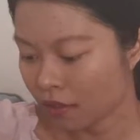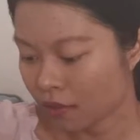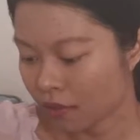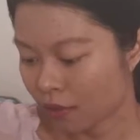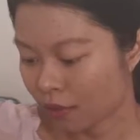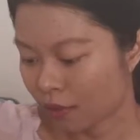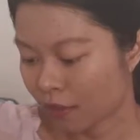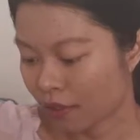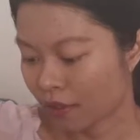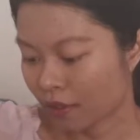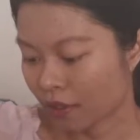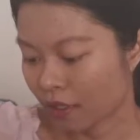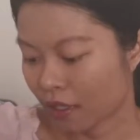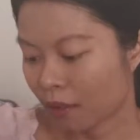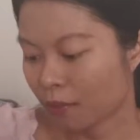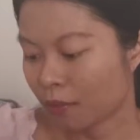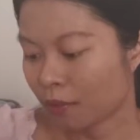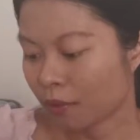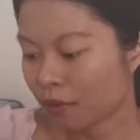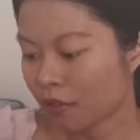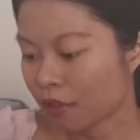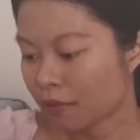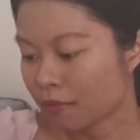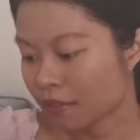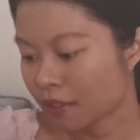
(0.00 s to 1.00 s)
So, and a
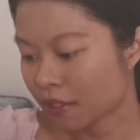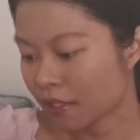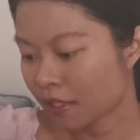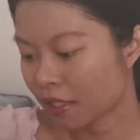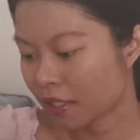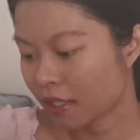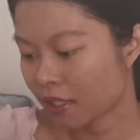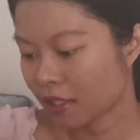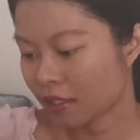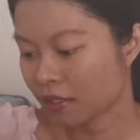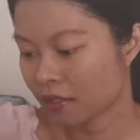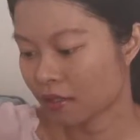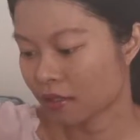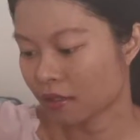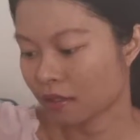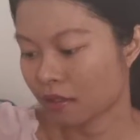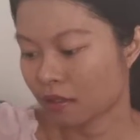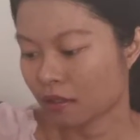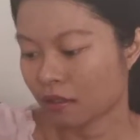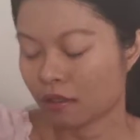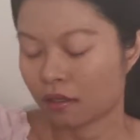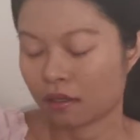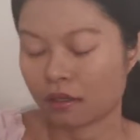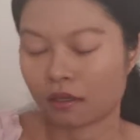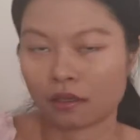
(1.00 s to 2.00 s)
couple of lipsticks,
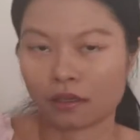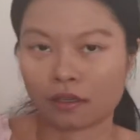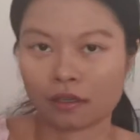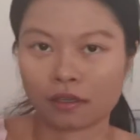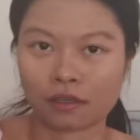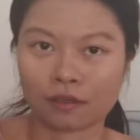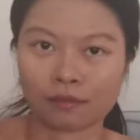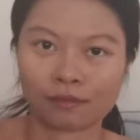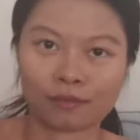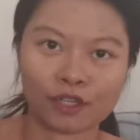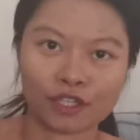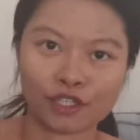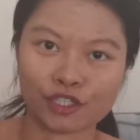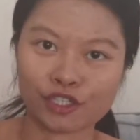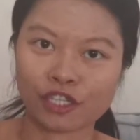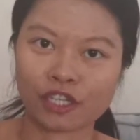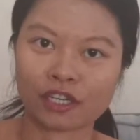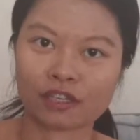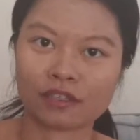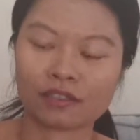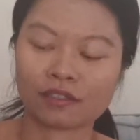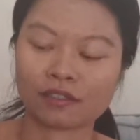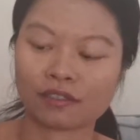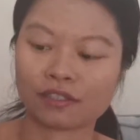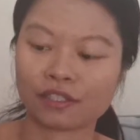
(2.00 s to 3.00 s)
a
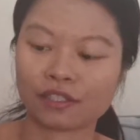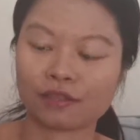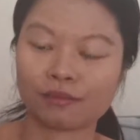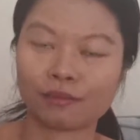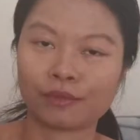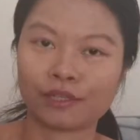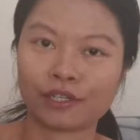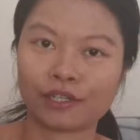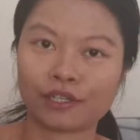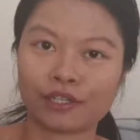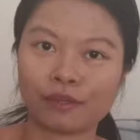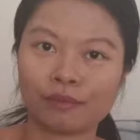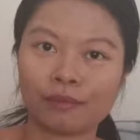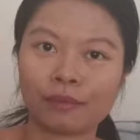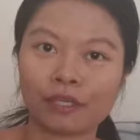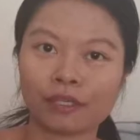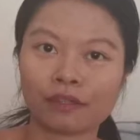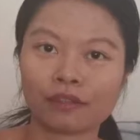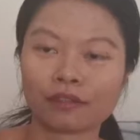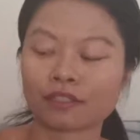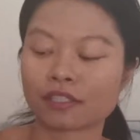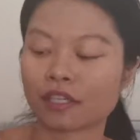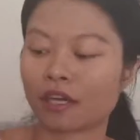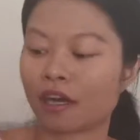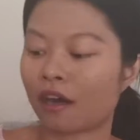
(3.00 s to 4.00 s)
Charlotte Tilbury
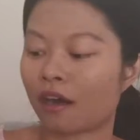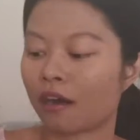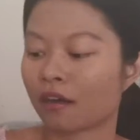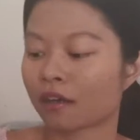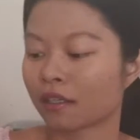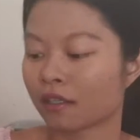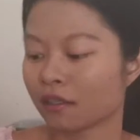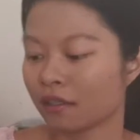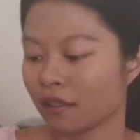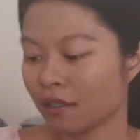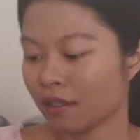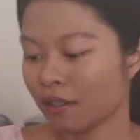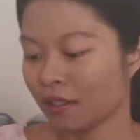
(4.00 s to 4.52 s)
Pillow Talk,